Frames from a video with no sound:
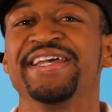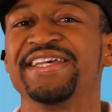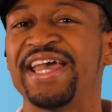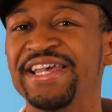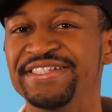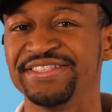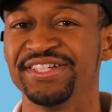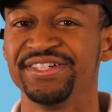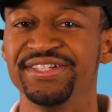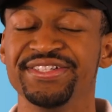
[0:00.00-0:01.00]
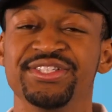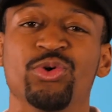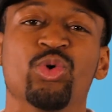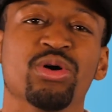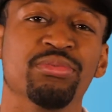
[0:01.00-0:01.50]
case studies
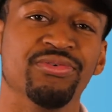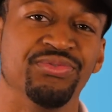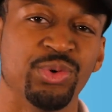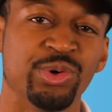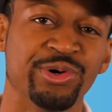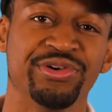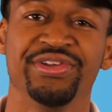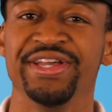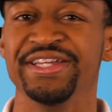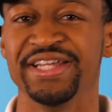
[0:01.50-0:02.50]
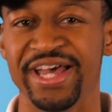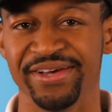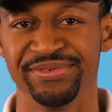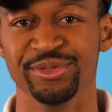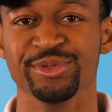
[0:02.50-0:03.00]
or before and
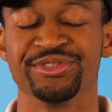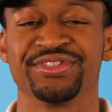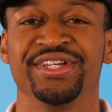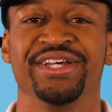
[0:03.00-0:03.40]
afters.